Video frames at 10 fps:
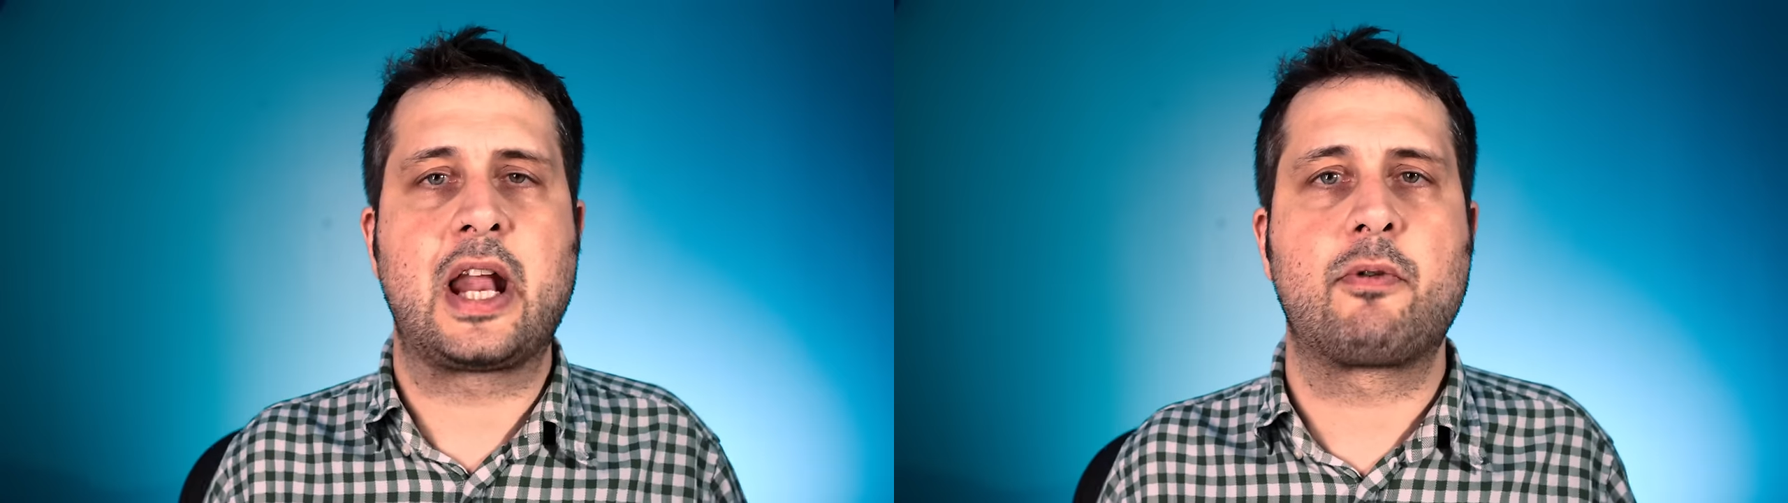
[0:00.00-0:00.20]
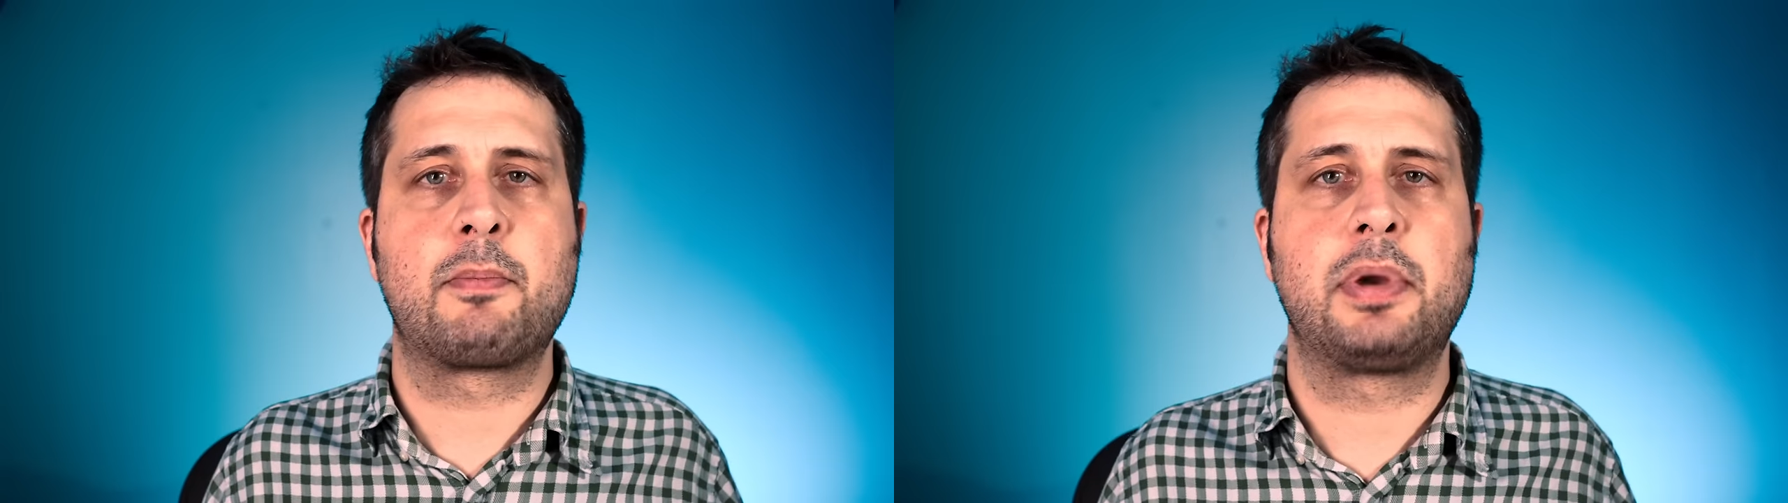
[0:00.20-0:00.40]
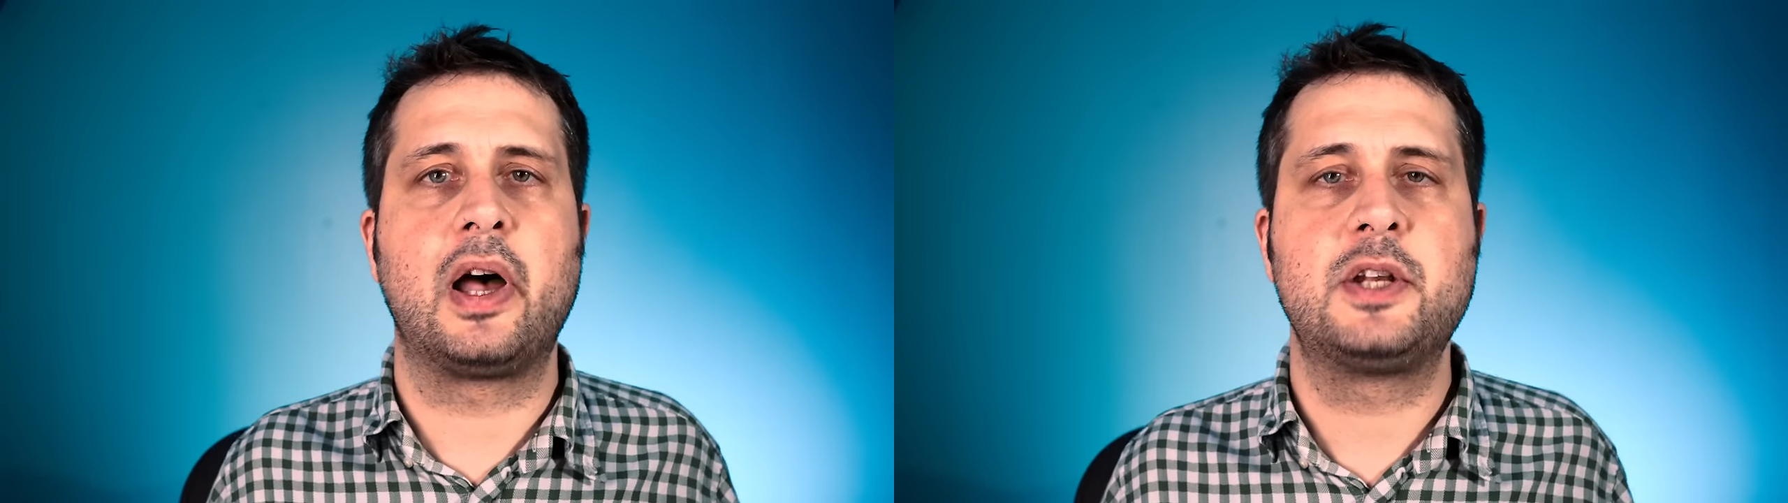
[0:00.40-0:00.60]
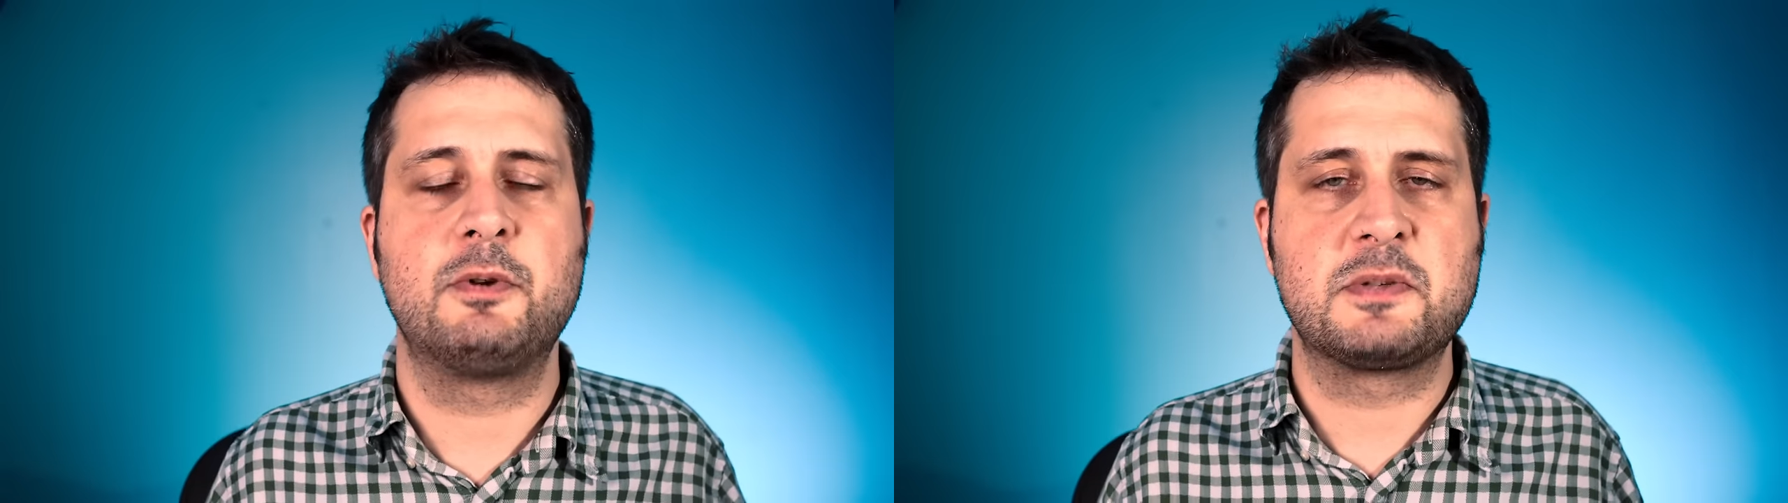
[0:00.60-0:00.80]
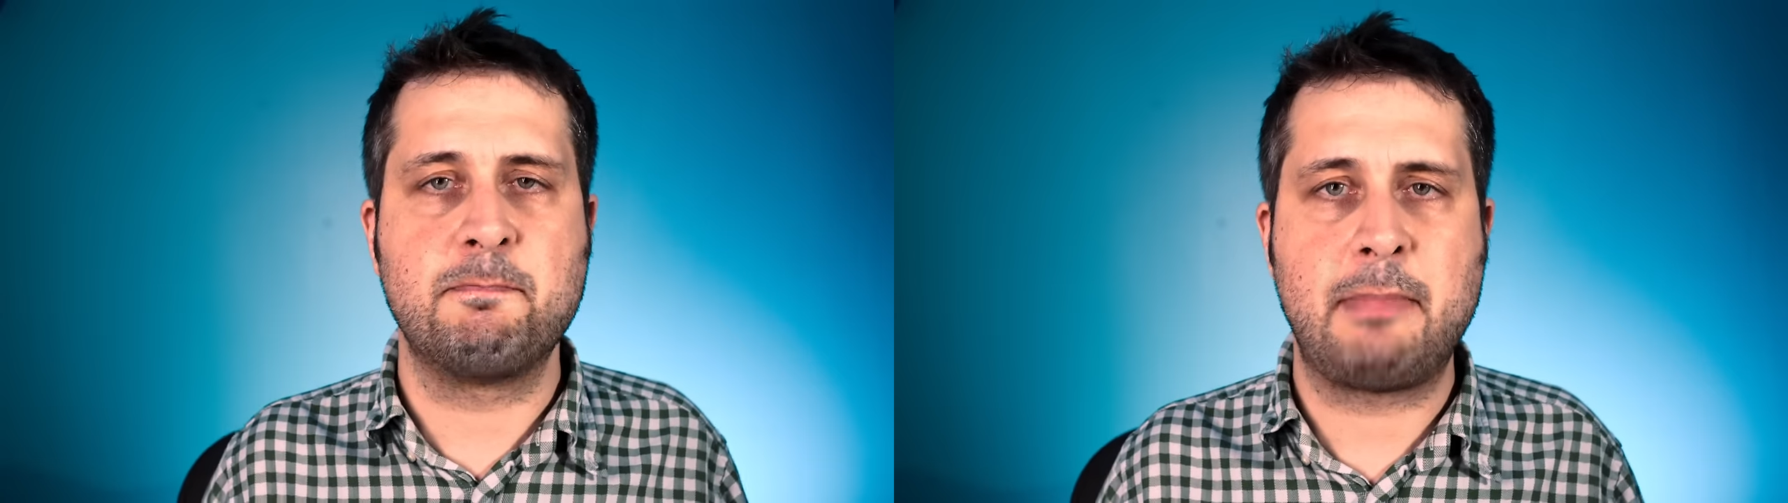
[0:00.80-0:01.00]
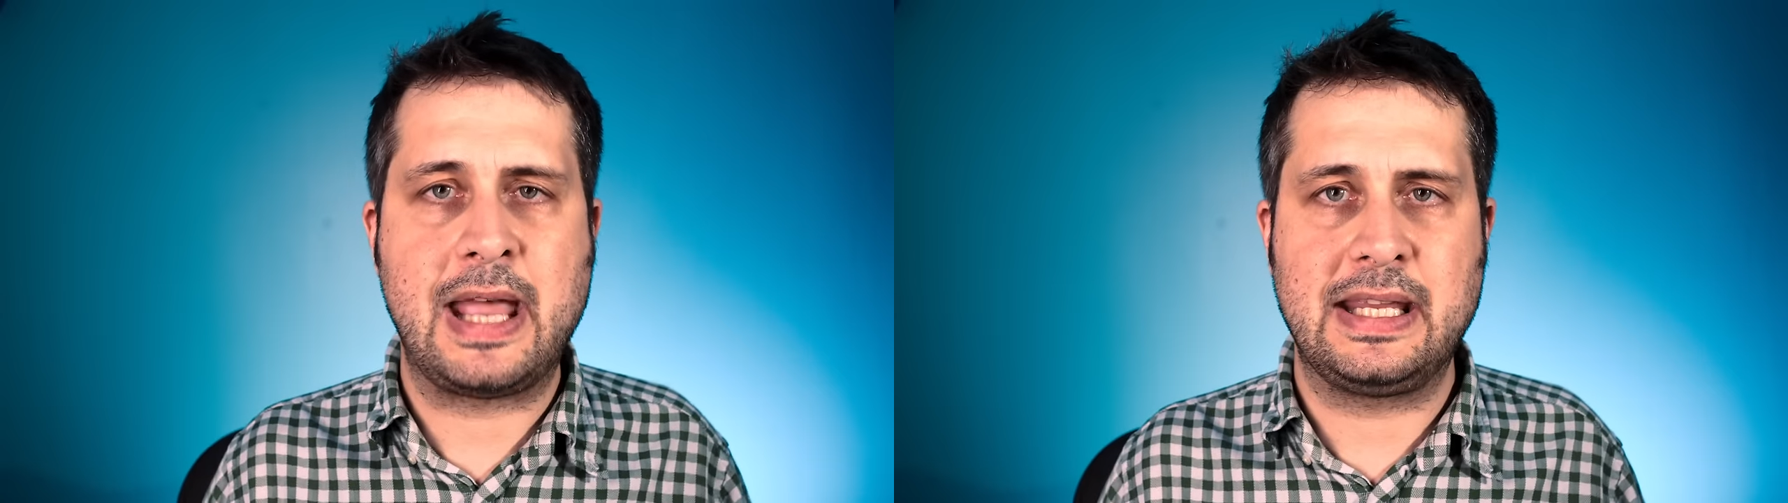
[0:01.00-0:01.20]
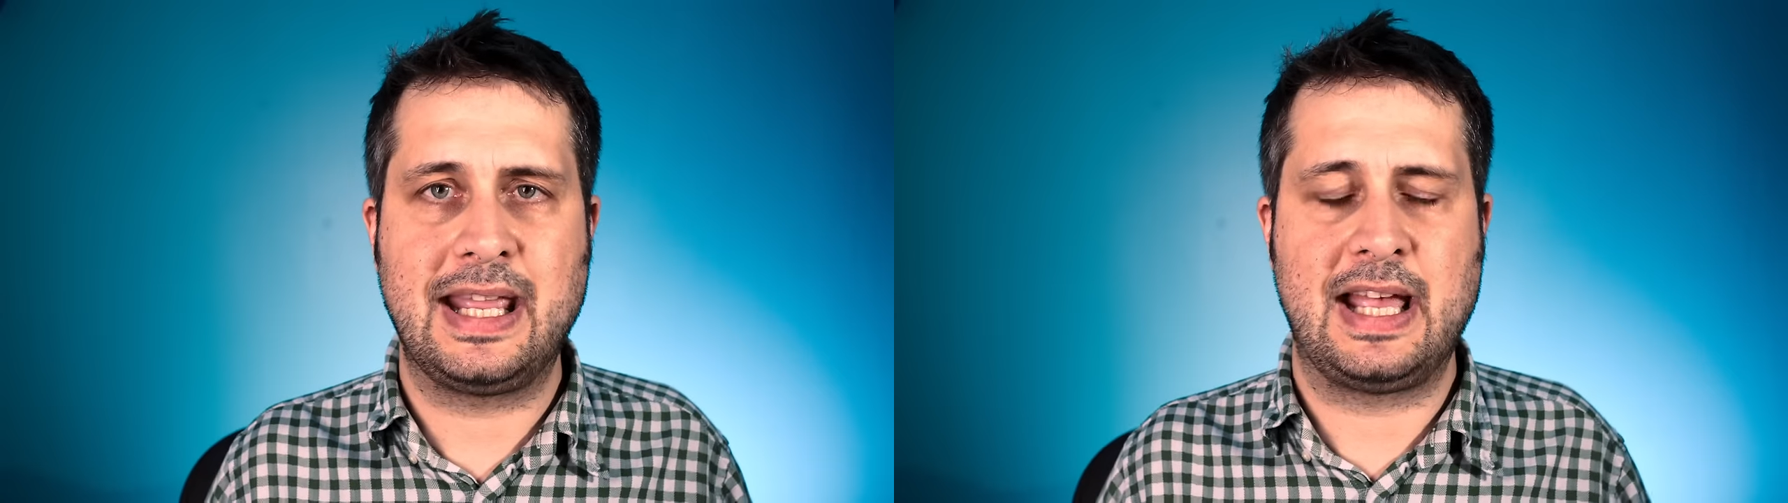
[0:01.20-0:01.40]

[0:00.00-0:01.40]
I reply to as many